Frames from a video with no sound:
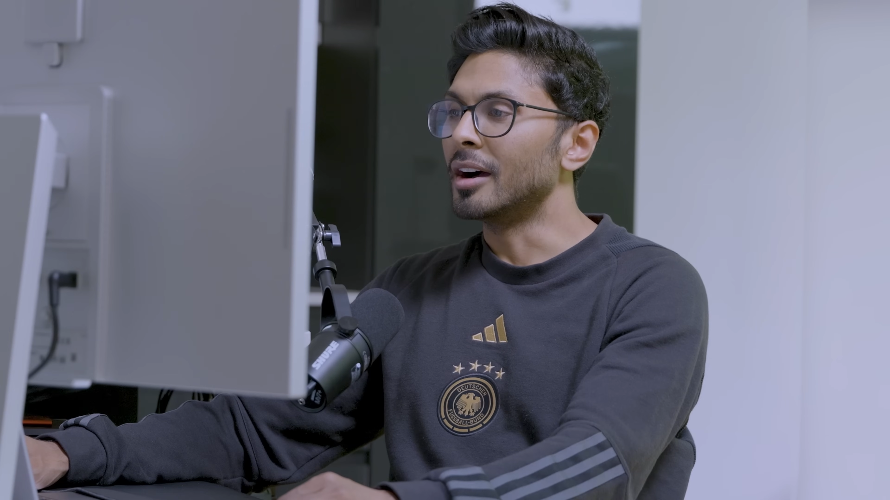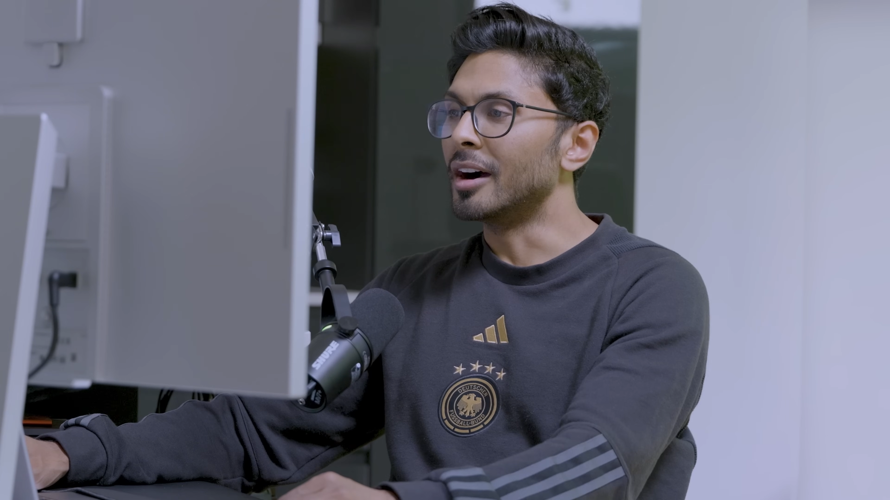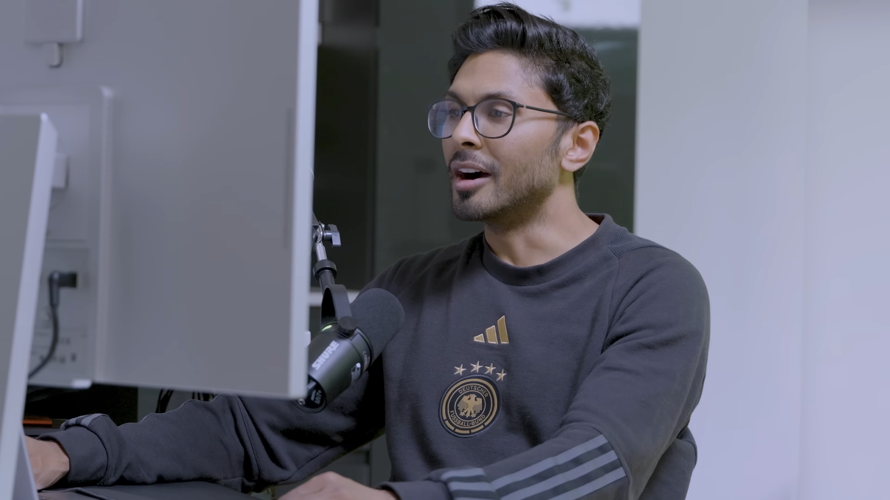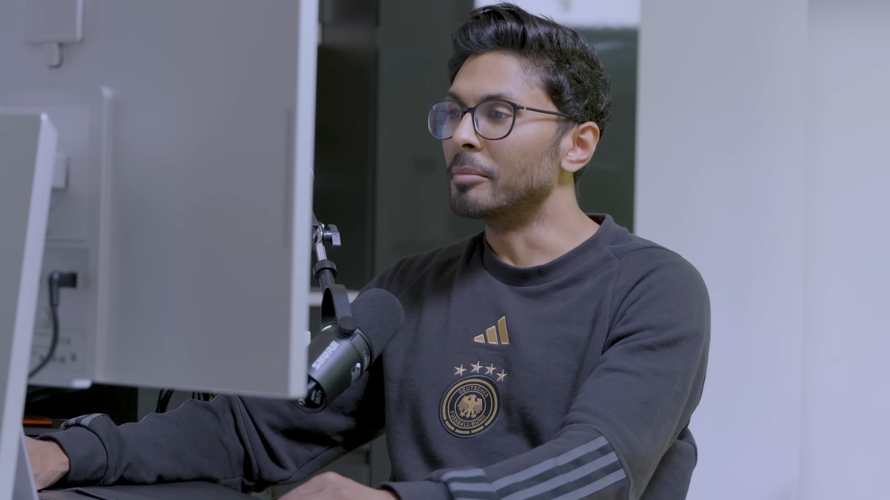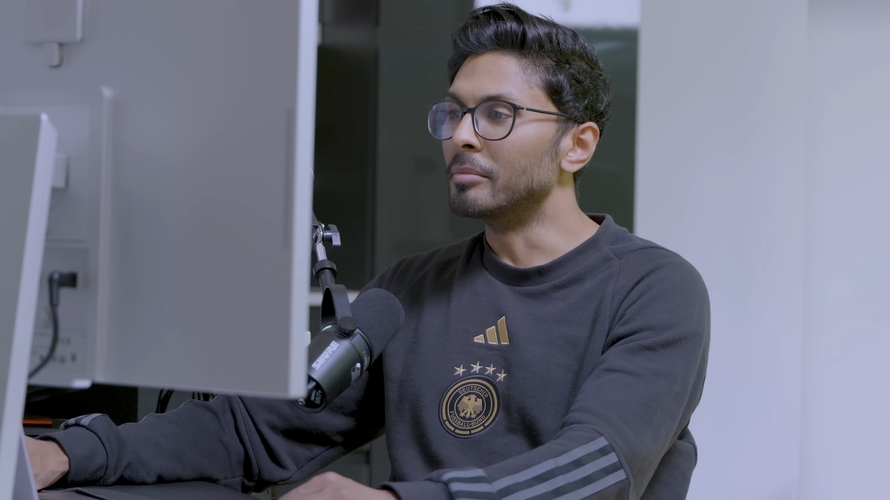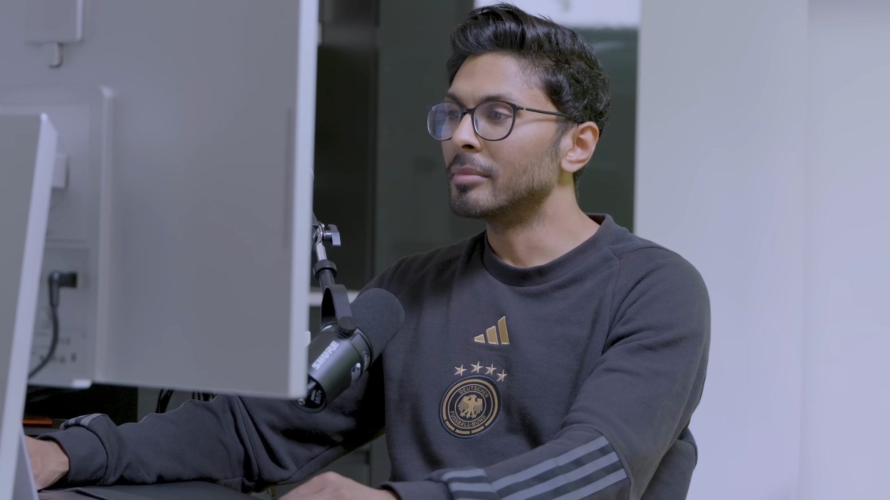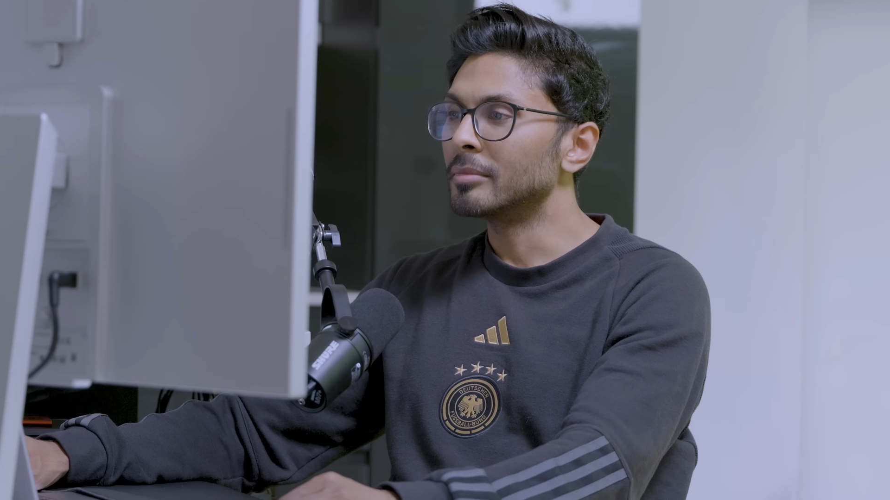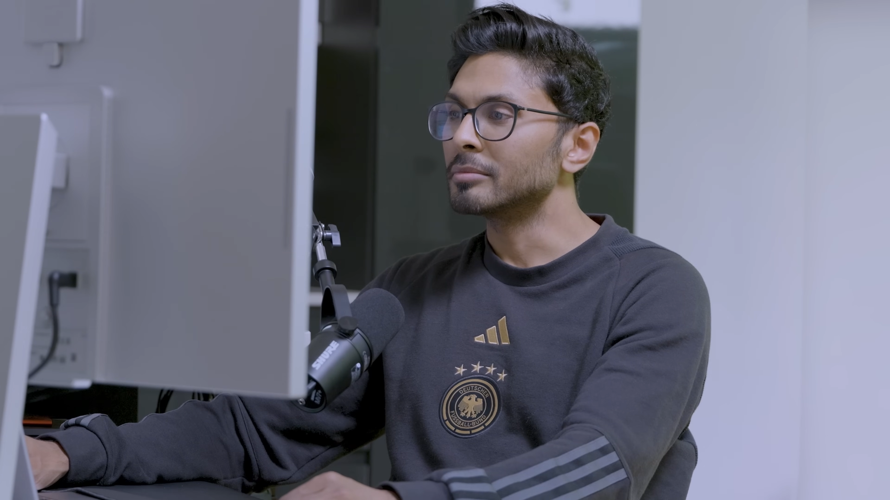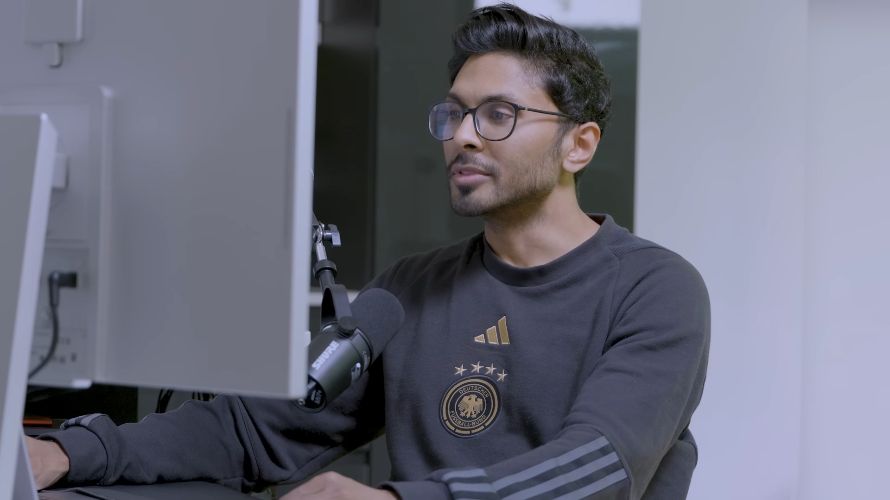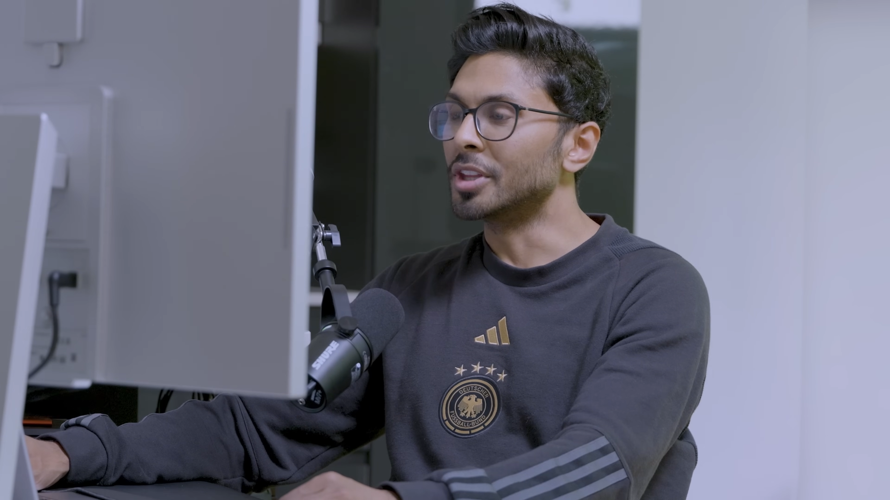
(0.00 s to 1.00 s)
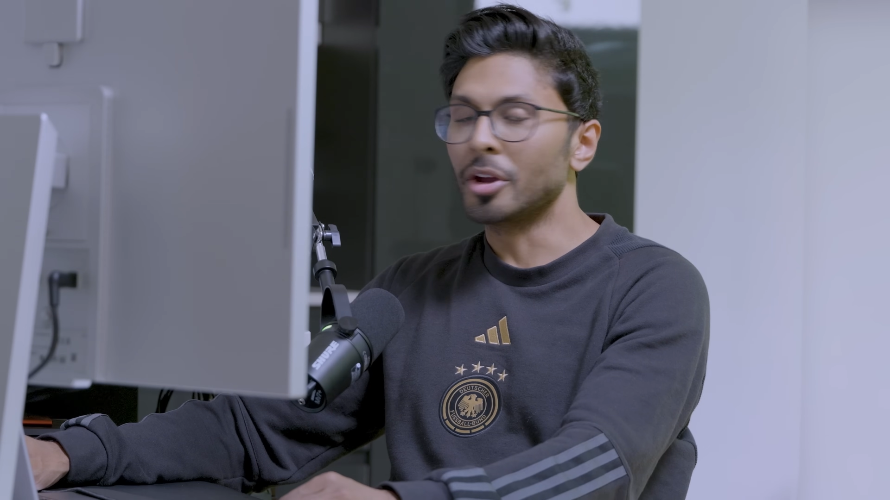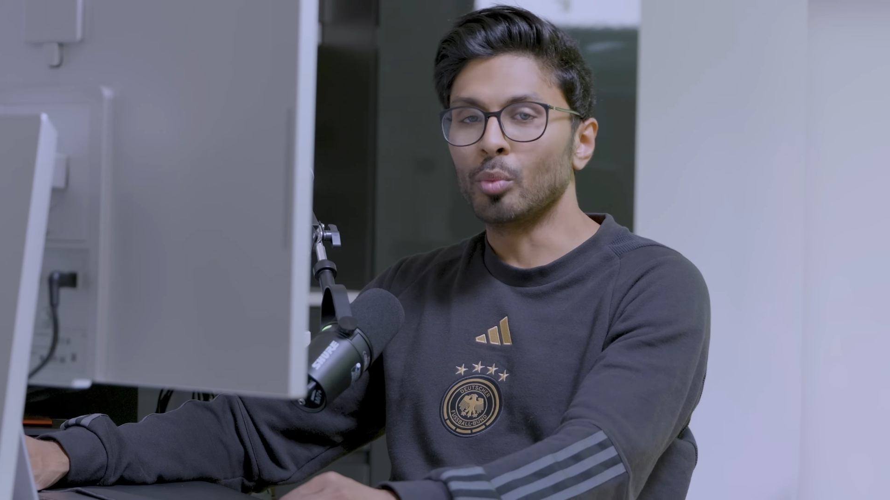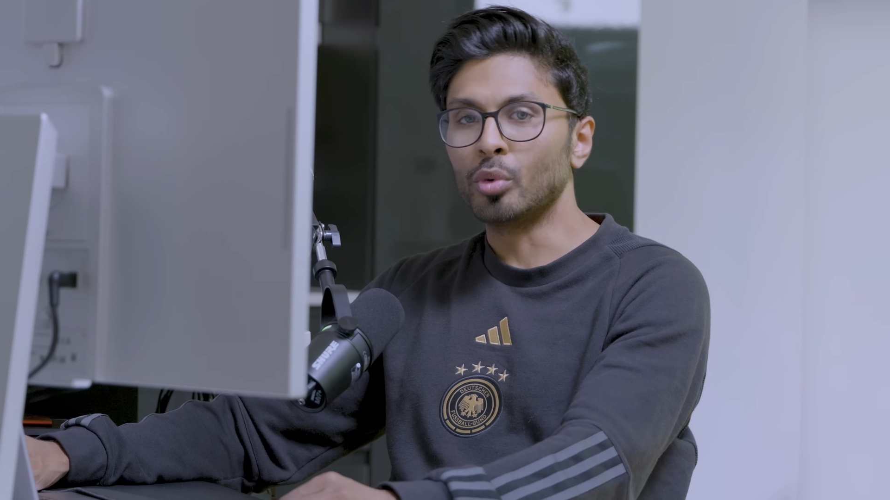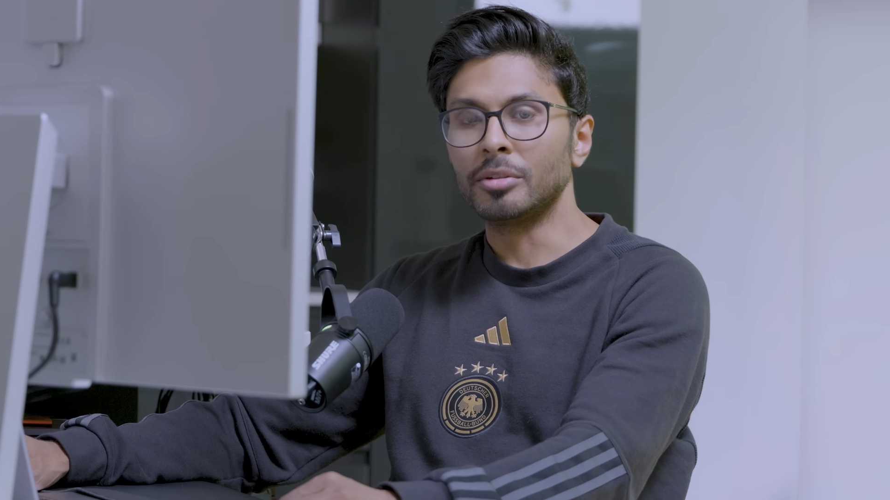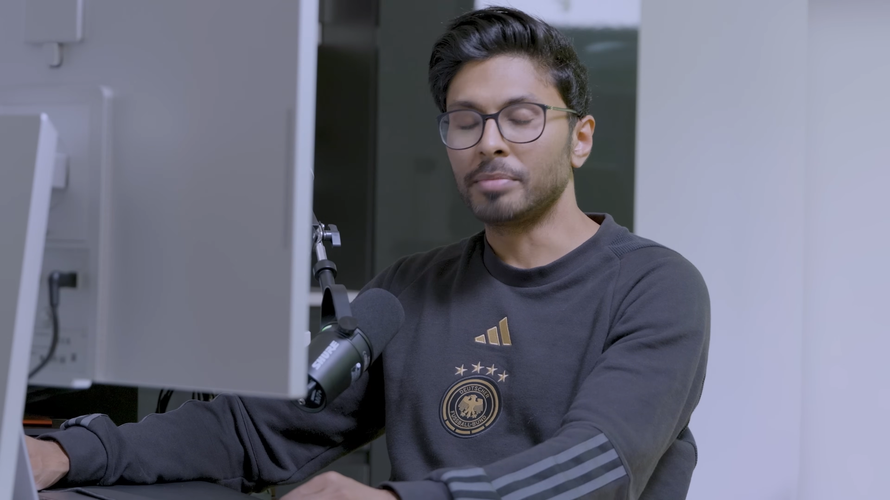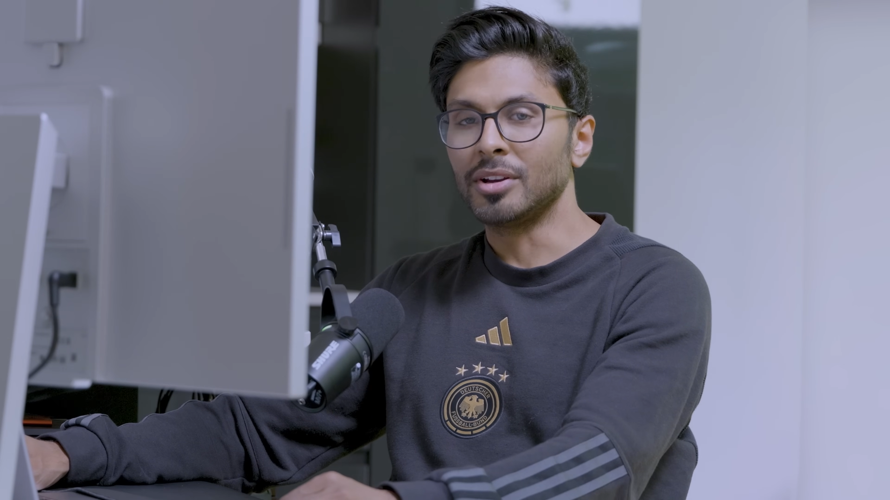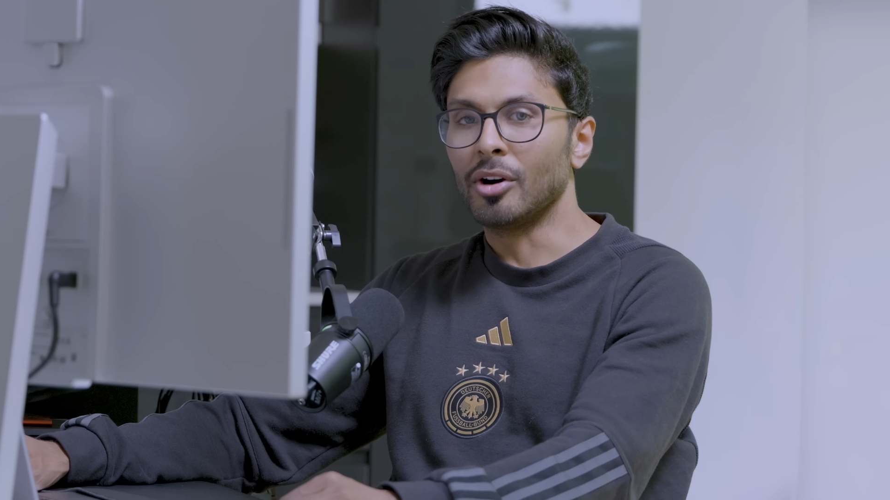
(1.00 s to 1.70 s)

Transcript: um, then I wouldn't be